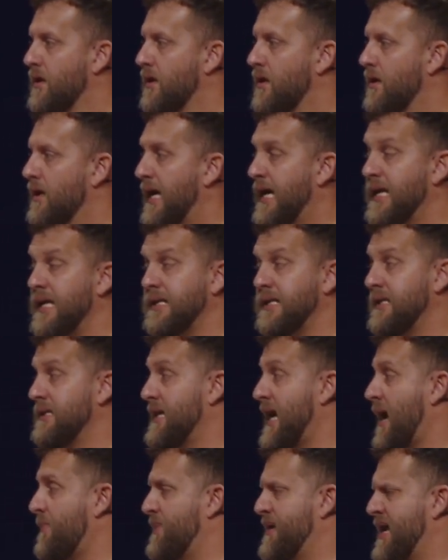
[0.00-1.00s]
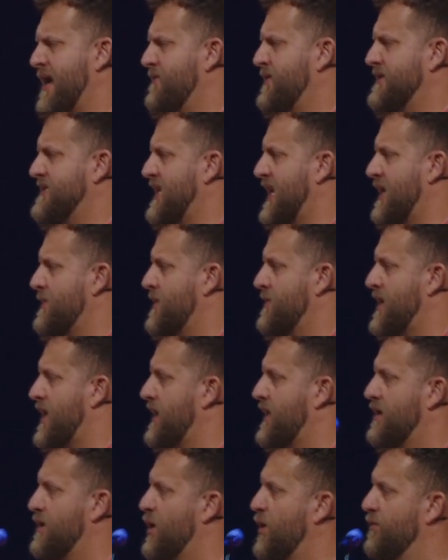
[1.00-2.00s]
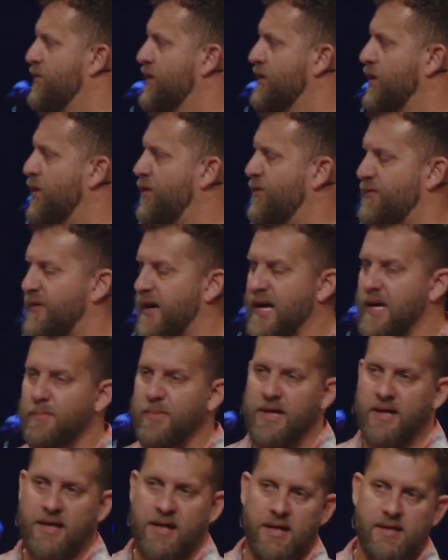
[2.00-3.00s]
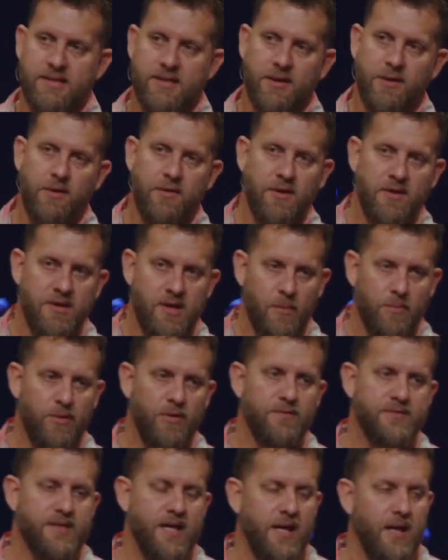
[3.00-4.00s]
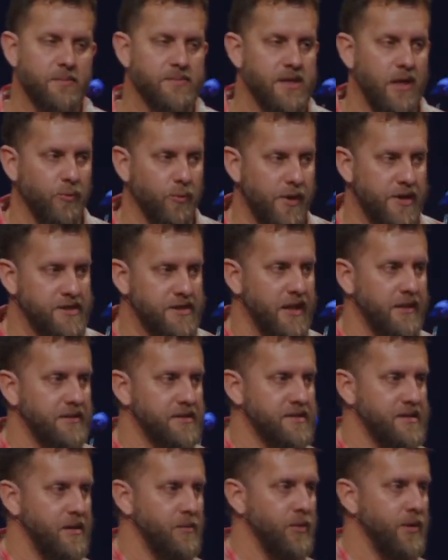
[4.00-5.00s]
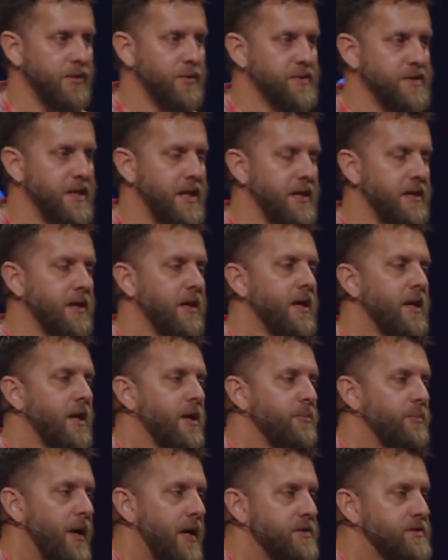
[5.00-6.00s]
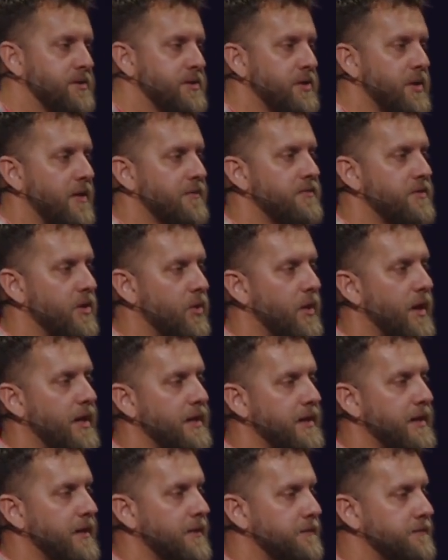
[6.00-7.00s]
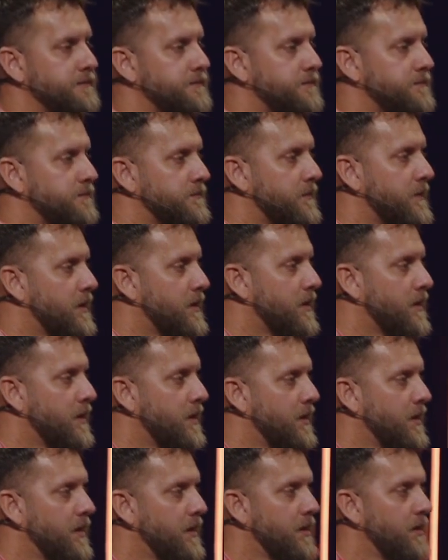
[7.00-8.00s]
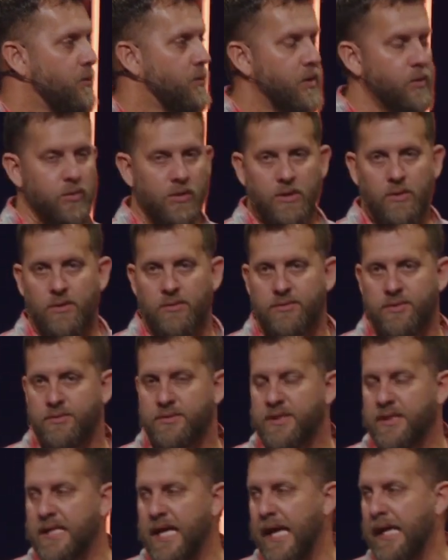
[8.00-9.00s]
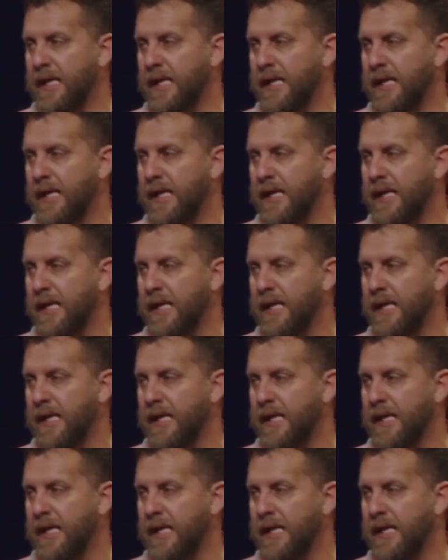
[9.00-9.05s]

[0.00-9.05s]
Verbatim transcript: And it didn't happen every time. I'm not going to over glorify it, but can I tell you the number of times I reached out to someone who said, Pastor, you have no idea what we're going through today.